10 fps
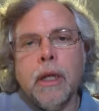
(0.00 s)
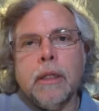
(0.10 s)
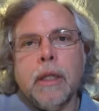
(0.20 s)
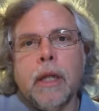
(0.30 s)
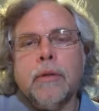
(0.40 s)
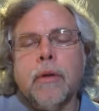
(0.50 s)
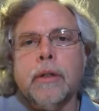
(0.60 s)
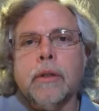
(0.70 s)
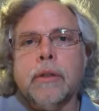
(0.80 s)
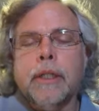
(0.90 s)
that's where
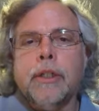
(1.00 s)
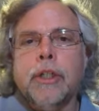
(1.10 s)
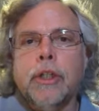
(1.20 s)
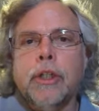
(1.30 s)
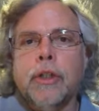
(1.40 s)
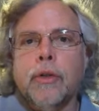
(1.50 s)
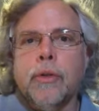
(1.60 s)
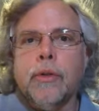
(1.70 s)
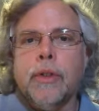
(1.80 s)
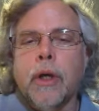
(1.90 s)
you'll need to
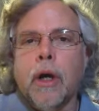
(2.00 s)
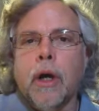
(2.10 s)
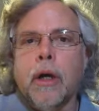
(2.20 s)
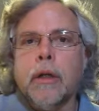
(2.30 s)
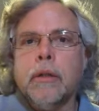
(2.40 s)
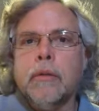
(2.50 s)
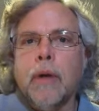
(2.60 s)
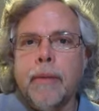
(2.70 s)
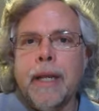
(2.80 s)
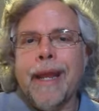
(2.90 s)
use
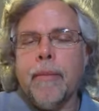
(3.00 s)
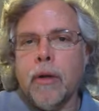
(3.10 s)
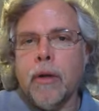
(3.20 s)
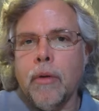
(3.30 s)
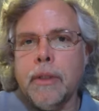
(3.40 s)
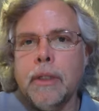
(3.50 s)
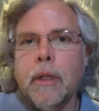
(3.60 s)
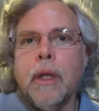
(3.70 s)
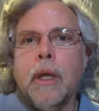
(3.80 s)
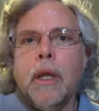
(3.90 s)
webcam-equipped
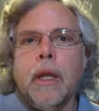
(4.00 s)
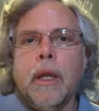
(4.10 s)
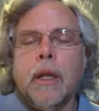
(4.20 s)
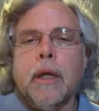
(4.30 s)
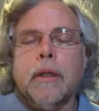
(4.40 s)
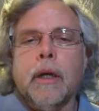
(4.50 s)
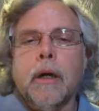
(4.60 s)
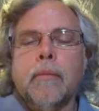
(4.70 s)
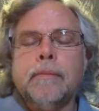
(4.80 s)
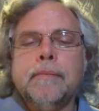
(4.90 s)
and
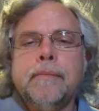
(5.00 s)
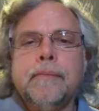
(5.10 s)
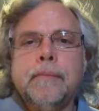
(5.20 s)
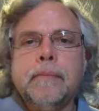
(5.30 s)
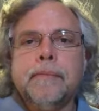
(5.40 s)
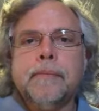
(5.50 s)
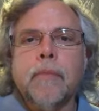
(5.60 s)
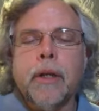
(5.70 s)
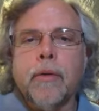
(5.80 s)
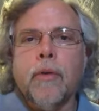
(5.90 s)

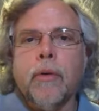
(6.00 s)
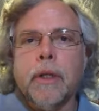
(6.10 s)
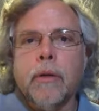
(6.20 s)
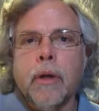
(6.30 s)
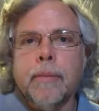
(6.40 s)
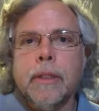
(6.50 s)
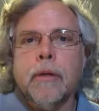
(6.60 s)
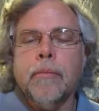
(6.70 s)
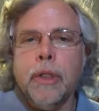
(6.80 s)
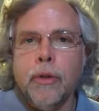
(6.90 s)
microphone-equipped
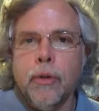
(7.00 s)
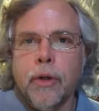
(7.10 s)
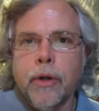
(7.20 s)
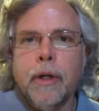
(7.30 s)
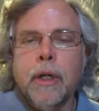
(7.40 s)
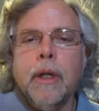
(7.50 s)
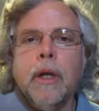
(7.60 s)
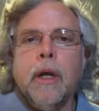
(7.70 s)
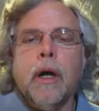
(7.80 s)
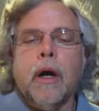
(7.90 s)
computer,
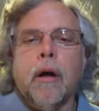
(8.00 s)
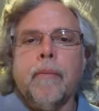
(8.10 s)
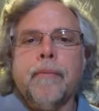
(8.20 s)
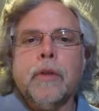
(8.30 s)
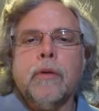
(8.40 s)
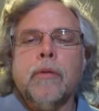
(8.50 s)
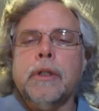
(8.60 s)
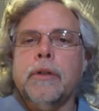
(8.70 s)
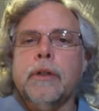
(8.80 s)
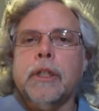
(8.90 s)

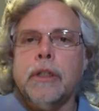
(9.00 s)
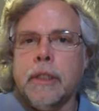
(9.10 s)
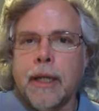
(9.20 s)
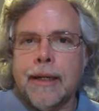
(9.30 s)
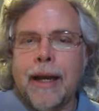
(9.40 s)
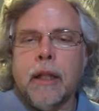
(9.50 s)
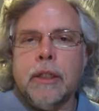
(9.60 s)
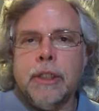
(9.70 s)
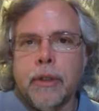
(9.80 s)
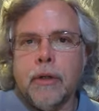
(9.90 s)
which you can see the
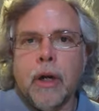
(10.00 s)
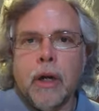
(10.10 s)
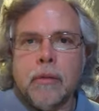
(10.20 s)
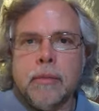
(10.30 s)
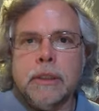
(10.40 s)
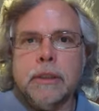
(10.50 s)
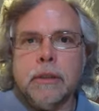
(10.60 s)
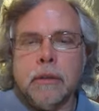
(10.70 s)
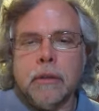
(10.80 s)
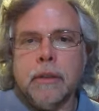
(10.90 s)
technology requirements
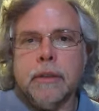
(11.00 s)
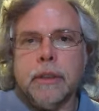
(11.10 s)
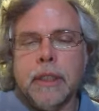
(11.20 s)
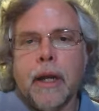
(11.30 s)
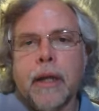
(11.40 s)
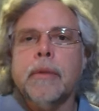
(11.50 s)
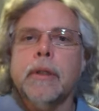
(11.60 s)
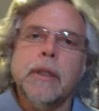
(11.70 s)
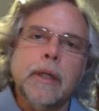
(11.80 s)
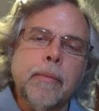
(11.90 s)
earlier in this
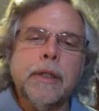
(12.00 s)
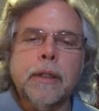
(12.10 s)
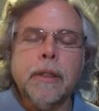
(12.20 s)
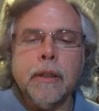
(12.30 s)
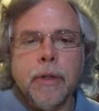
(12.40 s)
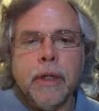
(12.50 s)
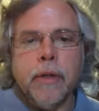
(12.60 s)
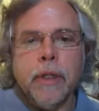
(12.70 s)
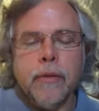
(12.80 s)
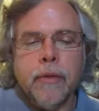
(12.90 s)
document that I mentioned in the
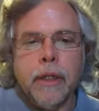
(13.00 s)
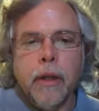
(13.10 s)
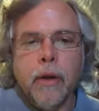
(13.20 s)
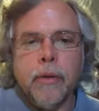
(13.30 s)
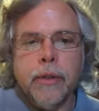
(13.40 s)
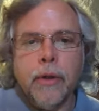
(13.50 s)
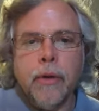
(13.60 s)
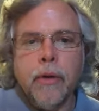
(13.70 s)
previous video too.